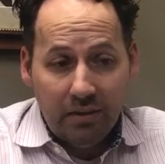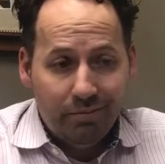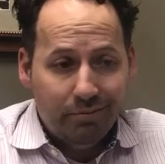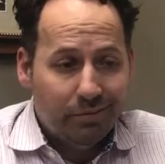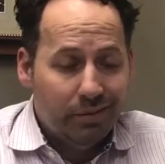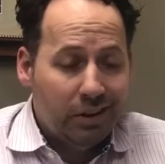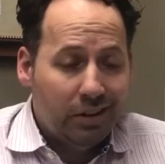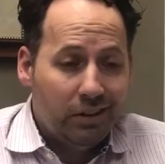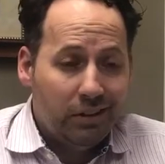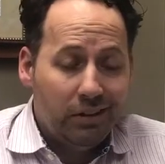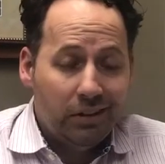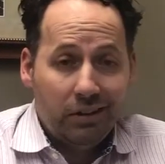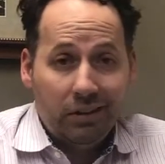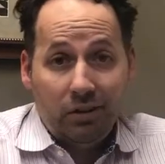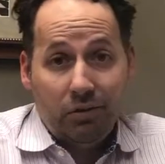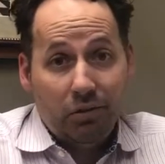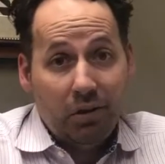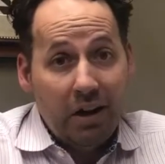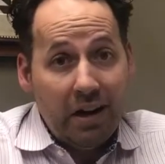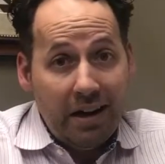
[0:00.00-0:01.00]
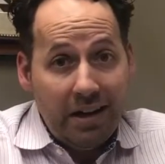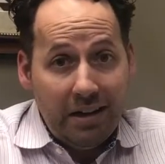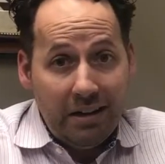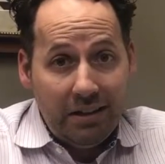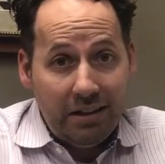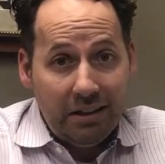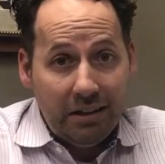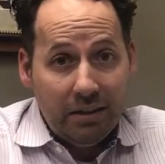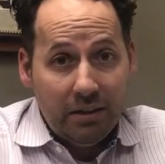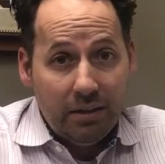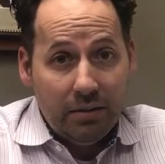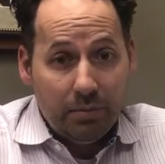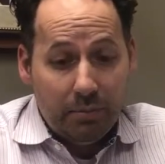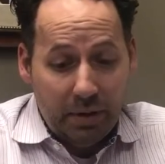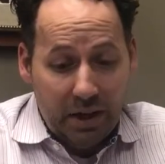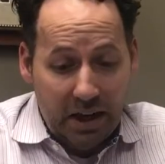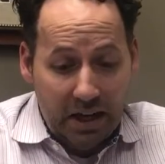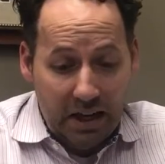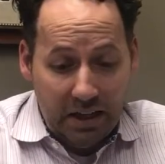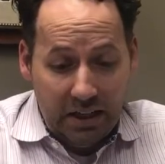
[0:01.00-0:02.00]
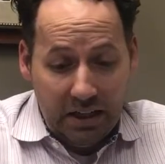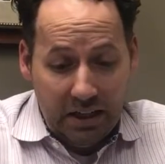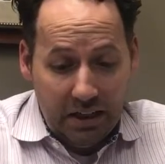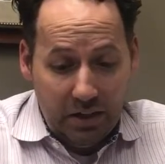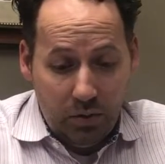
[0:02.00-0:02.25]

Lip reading: Well, great, but